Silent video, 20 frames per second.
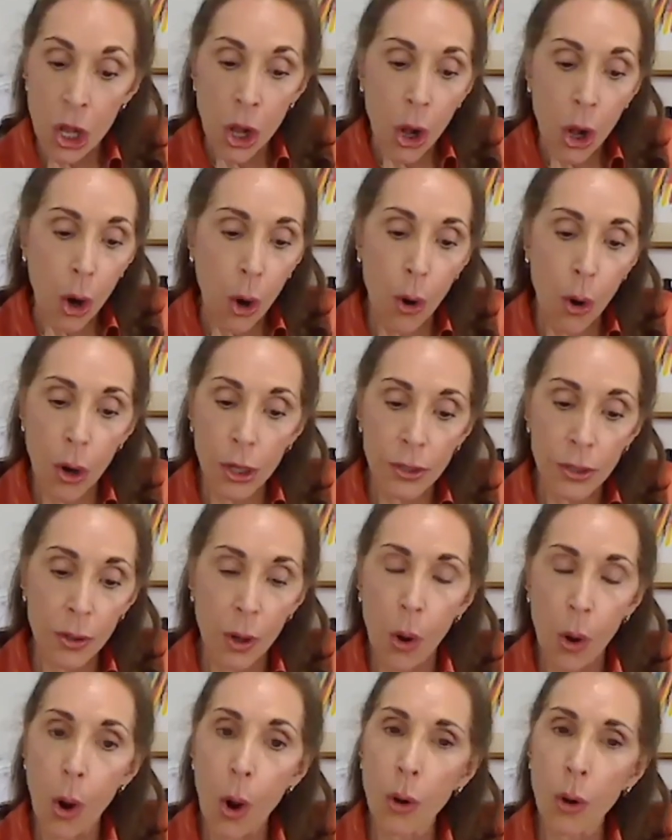are
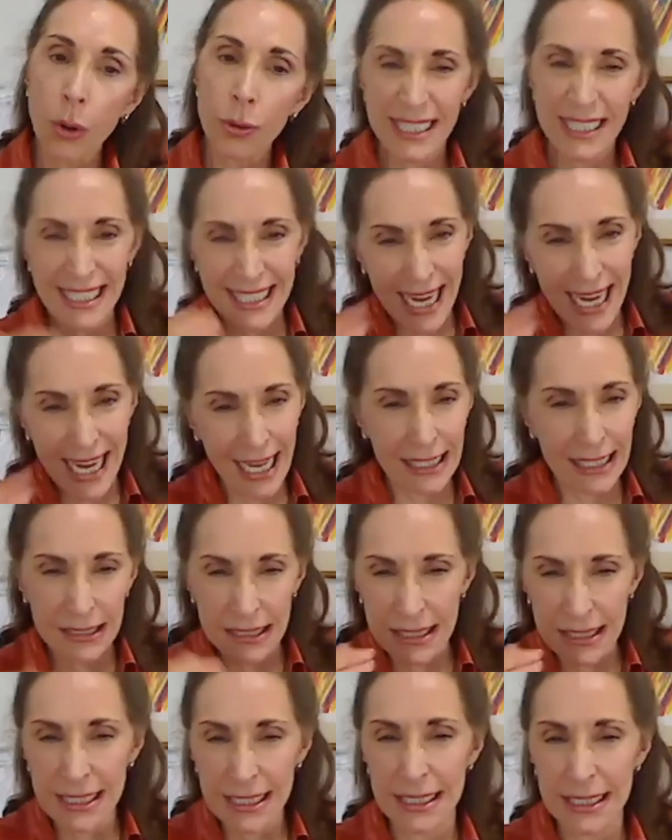as
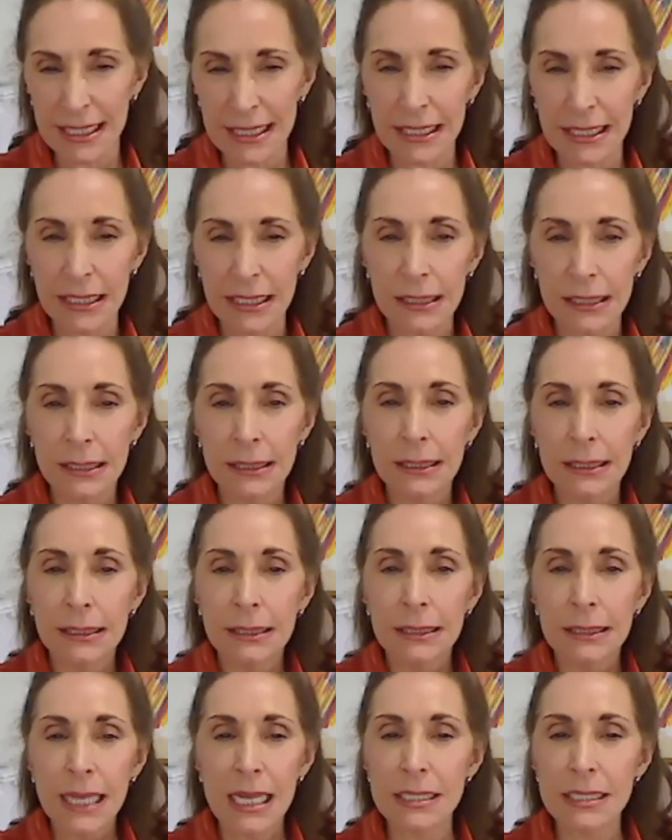talented
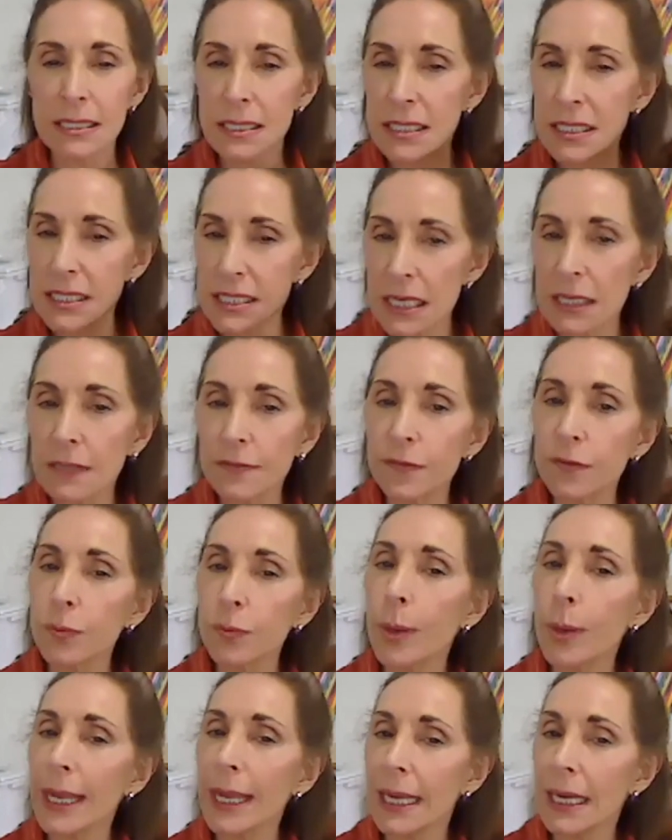as the
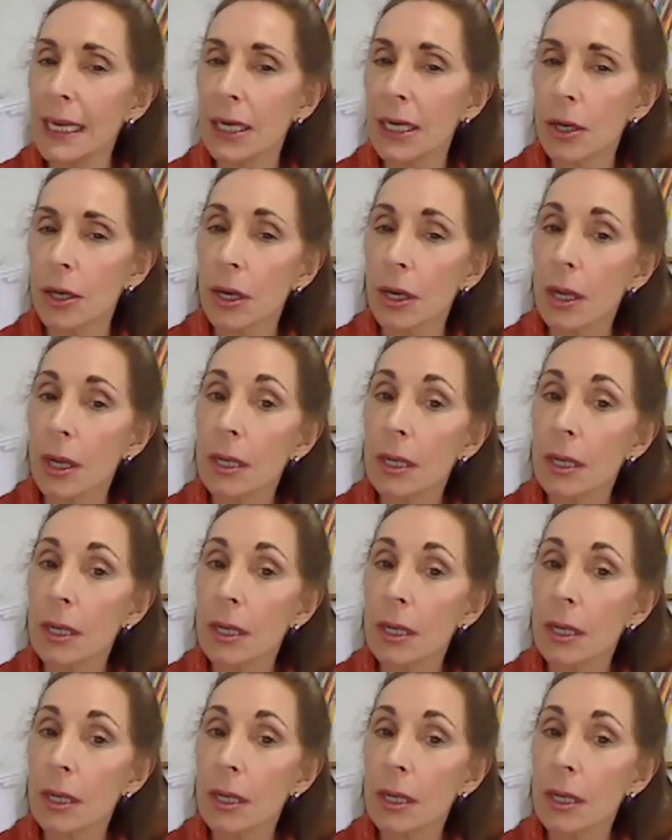self-aware,